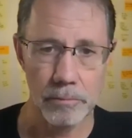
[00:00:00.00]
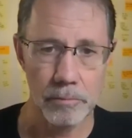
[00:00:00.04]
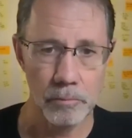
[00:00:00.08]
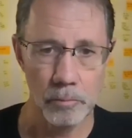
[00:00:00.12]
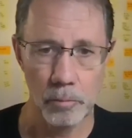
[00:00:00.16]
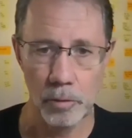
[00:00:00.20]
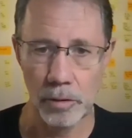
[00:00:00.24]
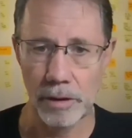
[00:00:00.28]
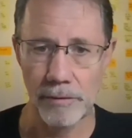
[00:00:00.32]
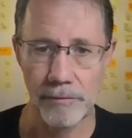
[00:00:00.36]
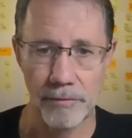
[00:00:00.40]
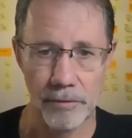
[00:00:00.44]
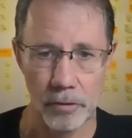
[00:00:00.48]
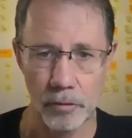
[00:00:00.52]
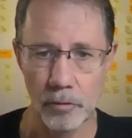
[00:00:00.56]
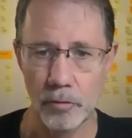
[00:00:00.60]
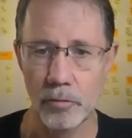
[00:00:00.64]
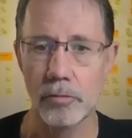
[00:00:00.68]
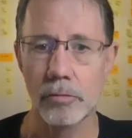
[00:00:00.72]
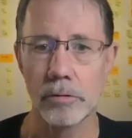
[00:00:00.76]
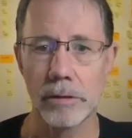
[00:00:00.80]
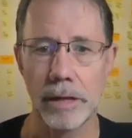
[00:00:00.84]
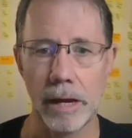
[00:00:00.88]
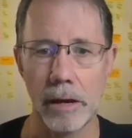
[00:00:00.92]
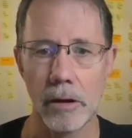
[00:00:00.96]
whatever
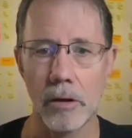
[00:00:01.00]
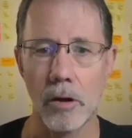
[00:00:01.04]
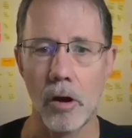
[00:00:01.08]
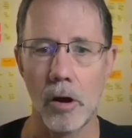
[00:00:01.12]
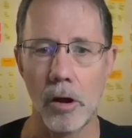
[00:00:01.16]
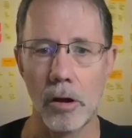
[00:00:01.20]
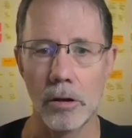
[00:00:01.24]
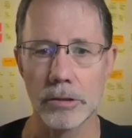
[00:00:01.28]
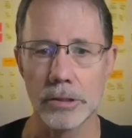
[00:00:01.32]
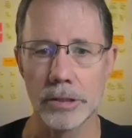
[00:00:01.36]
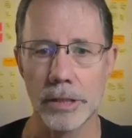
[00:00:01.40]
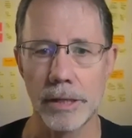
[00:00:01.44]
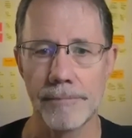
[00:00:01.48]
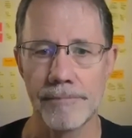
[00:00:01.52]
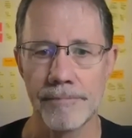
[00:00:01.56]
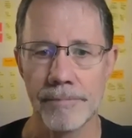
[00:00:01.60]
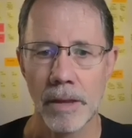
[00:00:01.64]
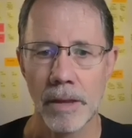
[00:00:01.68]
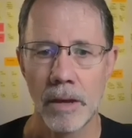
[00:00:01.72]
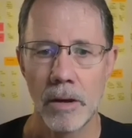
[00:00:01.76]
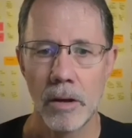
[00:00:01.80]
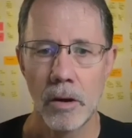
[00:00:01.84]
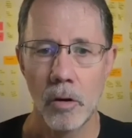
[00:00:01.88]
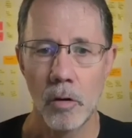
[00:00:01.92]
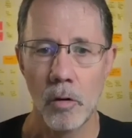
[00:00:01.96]
Google now calls it,
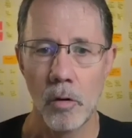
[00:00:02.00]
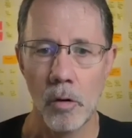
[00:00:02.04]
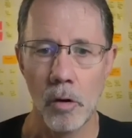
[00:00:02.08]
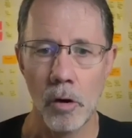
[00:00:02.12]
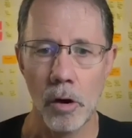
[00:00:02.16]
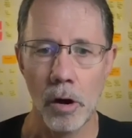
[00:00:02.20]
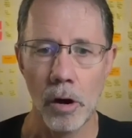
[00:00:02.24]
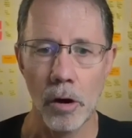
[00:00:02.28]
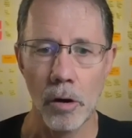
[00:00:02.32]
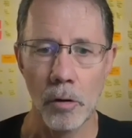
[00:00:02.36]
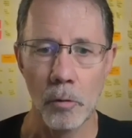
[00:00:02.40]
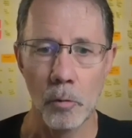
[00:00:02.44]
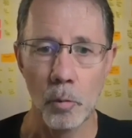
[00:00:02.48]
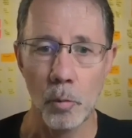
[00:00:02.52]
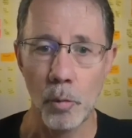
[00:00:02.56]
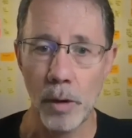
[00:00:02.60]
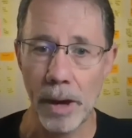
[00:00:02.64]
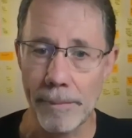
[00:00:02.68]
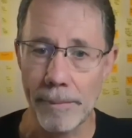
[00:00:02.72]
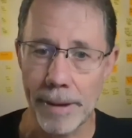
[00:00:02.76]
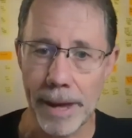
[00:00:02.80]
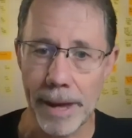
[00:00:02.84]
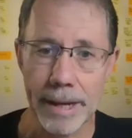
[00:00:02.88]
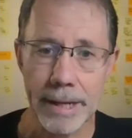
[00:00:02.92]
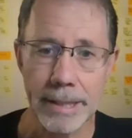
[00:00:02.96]
or
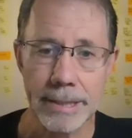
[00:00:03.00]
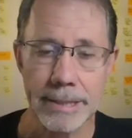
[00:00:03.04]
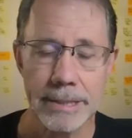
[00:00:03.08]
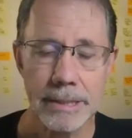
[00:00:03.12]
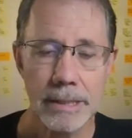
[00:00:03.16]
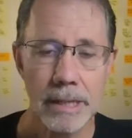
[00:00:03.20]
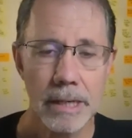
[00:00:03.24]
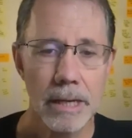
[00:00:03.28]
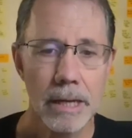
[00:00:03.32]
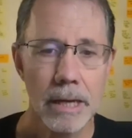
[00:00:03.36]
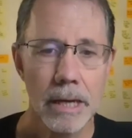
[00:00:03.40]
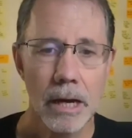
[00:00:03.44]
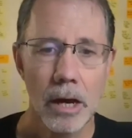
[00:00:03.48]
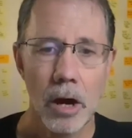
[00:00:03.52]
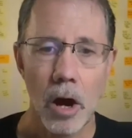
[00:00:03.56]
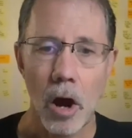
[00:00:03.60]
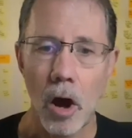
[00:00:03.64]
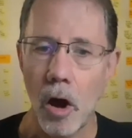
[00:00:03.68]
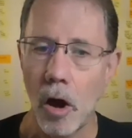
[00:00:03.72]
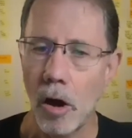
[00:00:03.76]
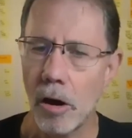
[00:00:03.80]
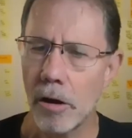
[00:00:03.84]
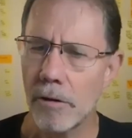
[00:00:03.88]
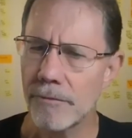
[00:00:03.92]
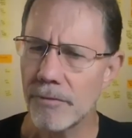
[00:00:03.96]
WebEx,
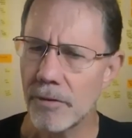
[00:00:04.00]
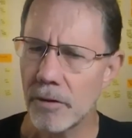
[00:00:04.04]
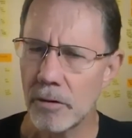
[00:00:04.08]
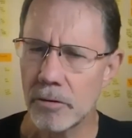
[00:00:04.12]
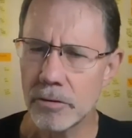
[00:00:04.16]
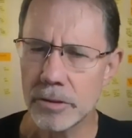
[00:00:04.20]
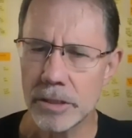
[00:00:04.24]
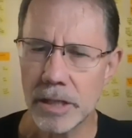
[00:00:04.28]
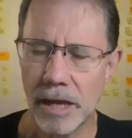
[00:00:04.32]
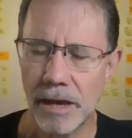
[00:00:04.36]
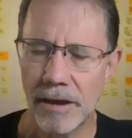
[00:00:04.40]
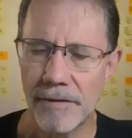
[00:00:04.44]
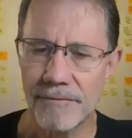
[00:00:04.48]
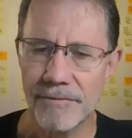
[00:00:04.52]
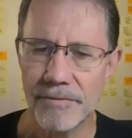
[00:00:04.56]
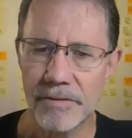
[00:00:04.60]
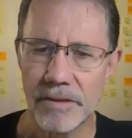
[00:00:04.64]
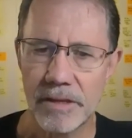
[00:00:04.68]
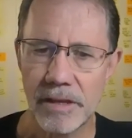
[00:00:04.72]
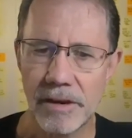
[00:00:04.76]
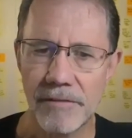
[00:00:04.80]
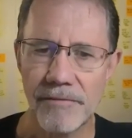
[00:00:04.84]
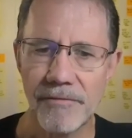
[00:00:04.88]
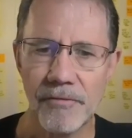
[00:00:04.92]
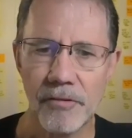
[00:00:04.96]
all of those have
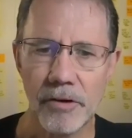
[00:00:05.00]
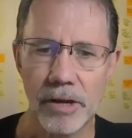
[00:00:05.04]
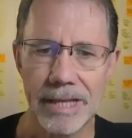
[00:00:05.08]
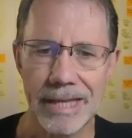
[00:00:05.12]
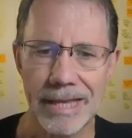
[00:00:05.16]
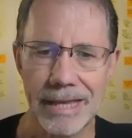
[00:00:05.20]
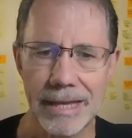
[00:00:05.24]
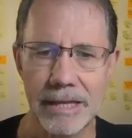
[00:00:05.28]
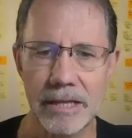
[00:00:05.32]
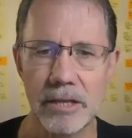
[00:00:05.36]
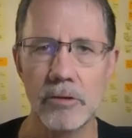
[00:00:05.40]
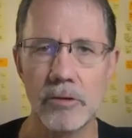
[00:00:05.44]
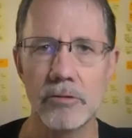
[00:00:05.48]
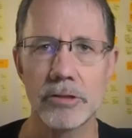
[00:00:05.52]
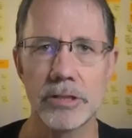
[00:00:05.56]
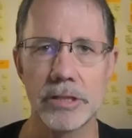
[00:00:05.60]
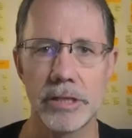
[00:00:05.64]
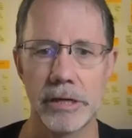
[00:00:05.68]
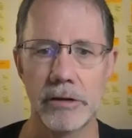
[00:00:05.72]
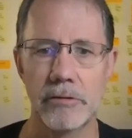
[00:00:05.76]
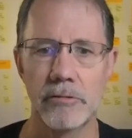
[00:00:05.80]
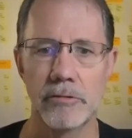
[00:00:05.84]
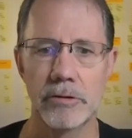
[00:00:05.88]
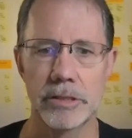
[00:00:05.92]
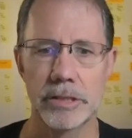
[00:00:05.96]
different
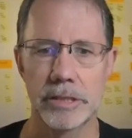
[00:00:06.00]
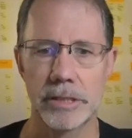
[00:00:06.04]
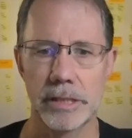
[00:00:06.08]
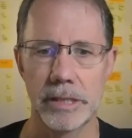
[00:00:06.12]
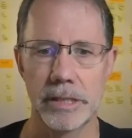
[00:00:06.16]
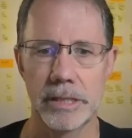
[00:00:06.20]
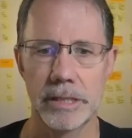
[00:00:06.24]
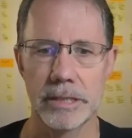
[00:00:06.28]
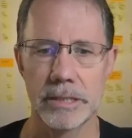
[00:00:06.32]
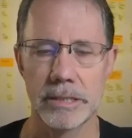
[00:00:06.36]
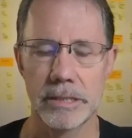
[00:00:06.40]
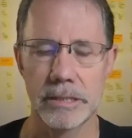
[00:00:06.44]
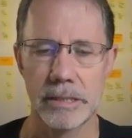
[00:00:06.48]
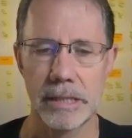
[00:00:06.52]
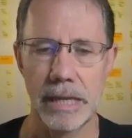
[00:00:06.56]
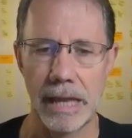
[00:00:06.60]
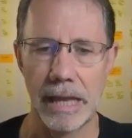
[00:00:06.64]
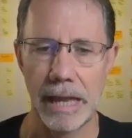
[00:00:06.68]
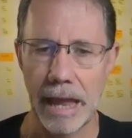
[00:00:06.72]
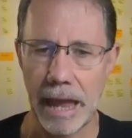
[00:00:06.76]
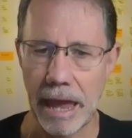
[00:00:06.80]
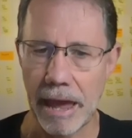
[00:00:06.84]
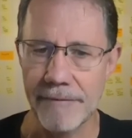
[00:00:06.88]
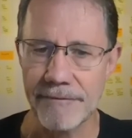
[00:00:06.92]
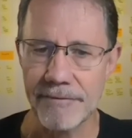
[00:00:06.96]
idiosyncrasies that
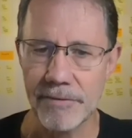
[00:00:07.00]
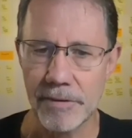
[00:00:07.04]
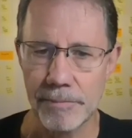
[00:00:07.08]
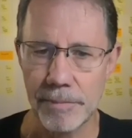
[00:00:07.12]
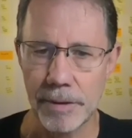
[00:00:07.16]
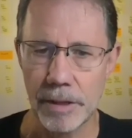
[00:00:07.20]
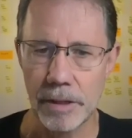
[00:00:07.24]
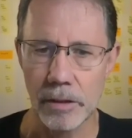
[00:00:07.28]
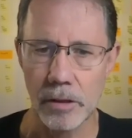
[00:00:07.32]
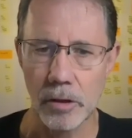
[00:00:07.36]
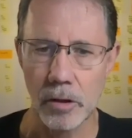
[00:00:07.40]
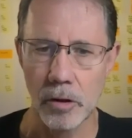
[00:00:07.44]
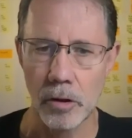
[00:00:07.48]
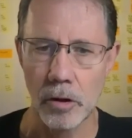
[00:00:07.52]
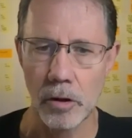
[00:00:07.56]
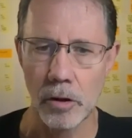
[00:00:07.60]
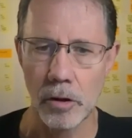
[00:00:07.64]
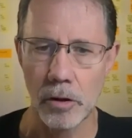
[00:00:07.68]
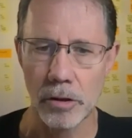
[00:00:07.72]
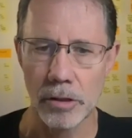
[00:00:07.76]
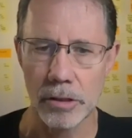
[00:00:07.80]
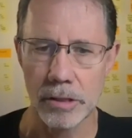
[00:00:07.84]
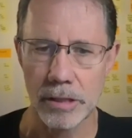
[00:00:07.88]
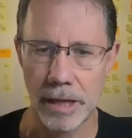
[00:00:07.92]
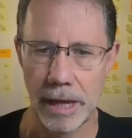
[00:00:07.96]
have to be
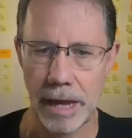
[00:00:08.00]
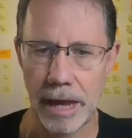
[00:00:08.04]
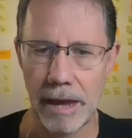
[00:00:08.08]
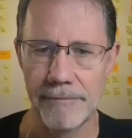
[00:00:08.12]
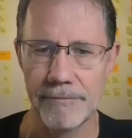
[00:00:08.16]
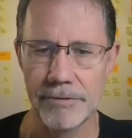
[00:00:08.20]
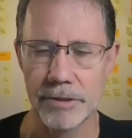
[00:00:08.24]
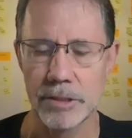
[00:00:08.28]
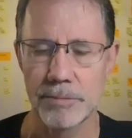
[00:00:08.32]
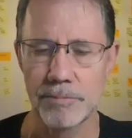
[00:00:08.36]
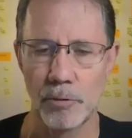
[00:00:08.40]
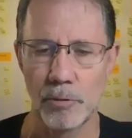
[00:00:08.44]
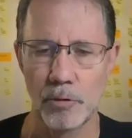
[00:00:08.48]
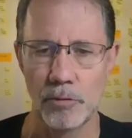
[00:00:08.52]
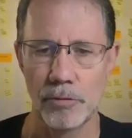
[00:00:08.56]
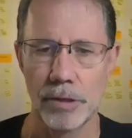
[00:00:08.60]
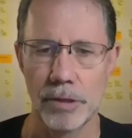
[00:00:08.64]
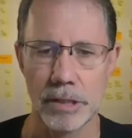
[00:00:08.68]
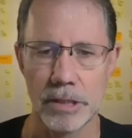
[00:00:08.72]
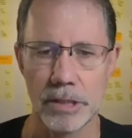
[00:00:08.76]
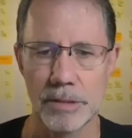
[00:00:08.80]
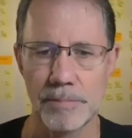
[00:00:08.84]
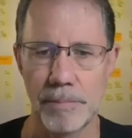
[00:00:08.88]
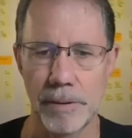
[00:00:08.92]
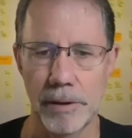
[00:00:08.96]
learned to have a smooth
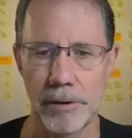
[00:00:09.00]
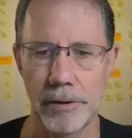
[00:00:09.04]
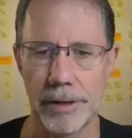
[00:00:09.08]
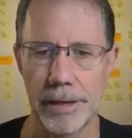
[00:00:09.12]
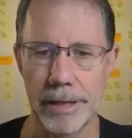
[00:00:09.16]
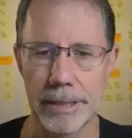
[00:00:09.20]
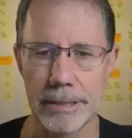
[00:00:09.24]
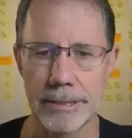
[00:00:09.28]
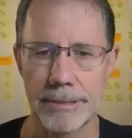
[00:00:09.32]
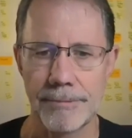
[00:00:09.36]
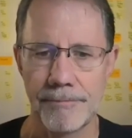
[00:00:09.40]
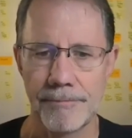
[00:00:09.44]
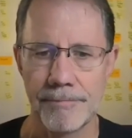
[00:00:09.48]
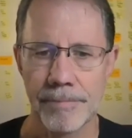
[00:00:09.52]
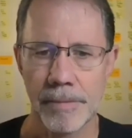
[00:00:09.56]
experience.